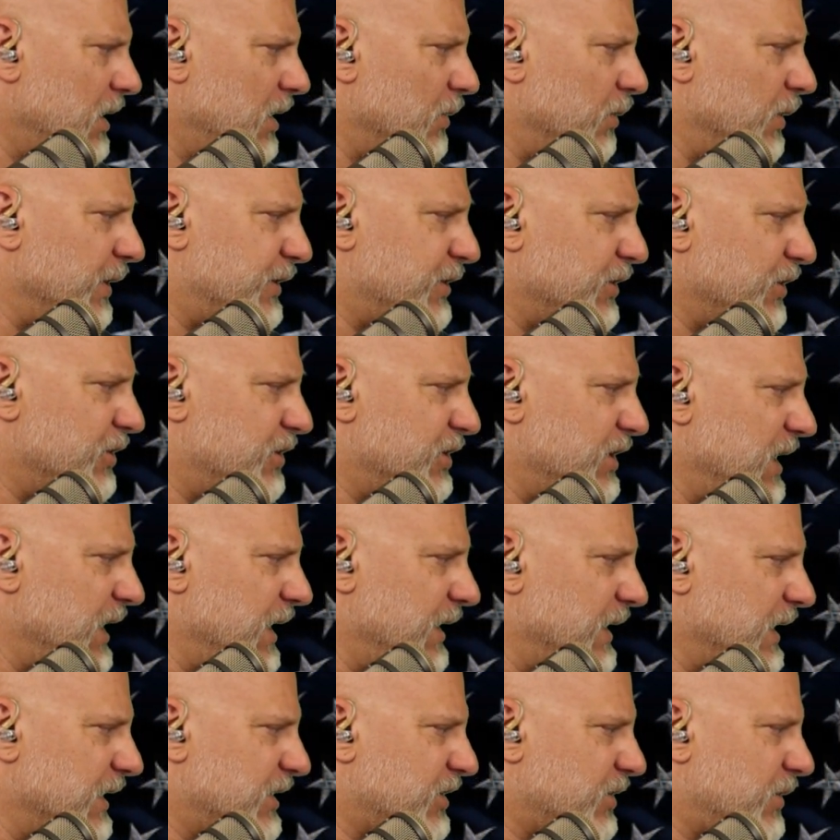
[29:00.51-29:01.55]
Richard G.,
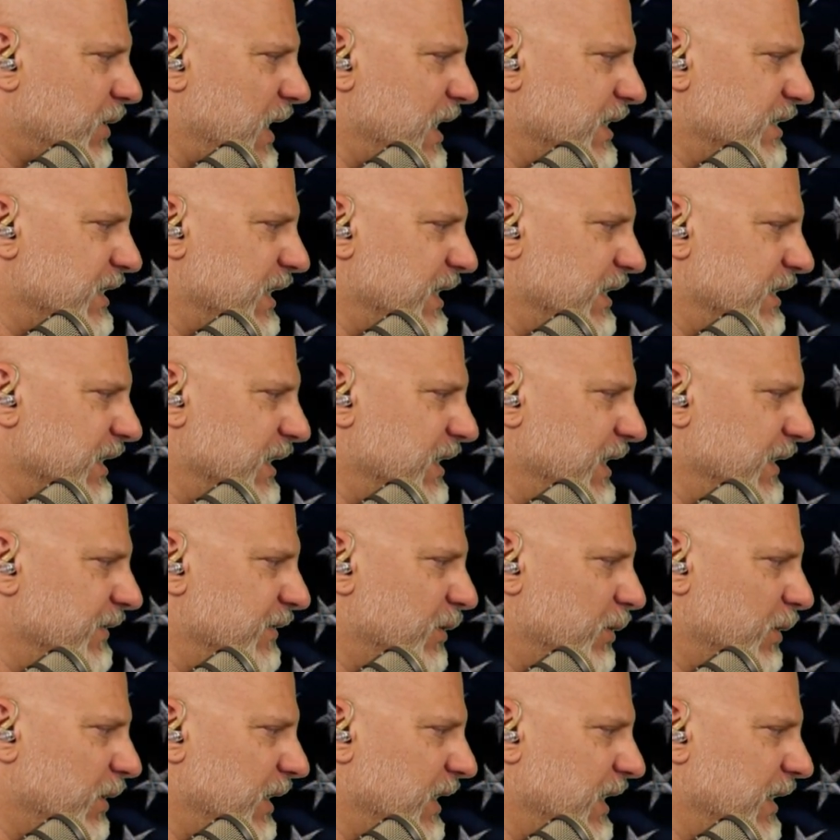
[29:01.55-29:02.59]
that's crazy. He didn't even
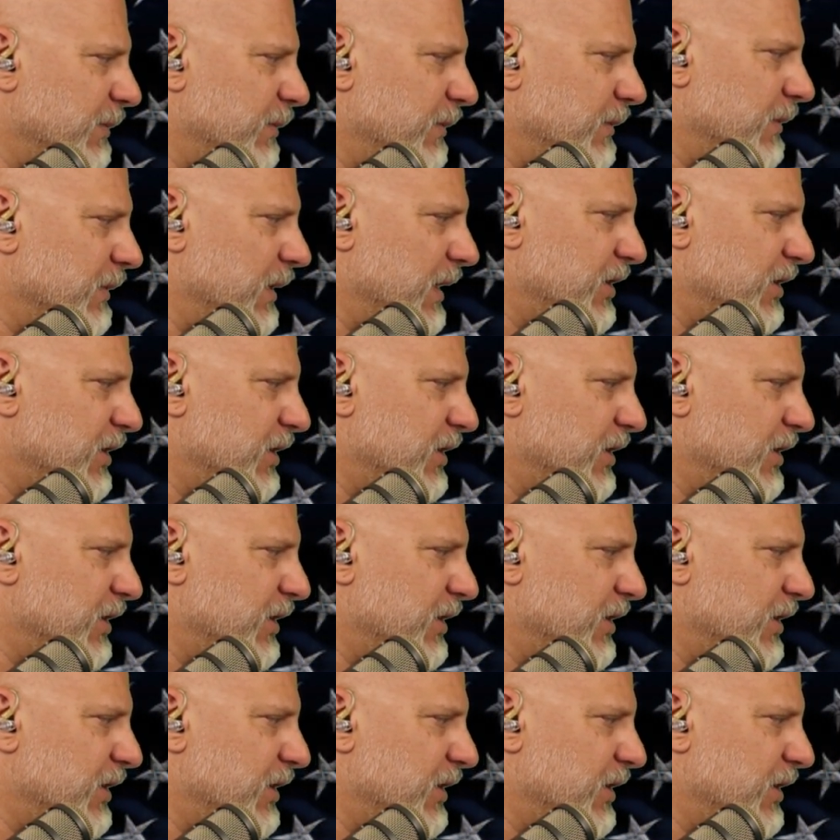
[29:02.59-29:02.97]
really give him a